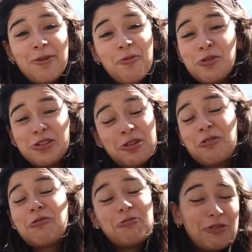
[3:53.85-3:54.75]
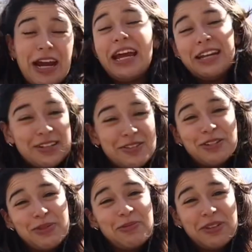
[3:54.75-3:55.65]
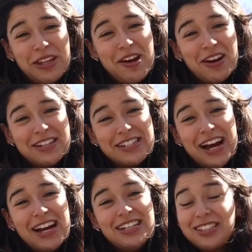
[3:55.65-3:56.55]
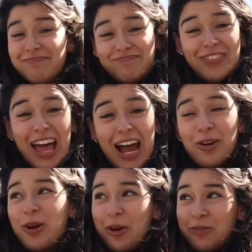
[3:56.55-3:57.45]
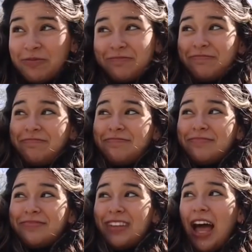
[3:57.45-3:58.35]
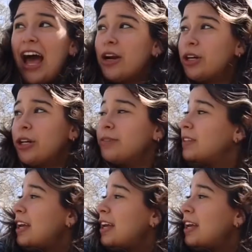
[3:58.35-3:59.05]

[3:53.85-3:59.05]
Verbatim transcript: It was a great interview, to be completely honest, guys. I don't know. I don't know.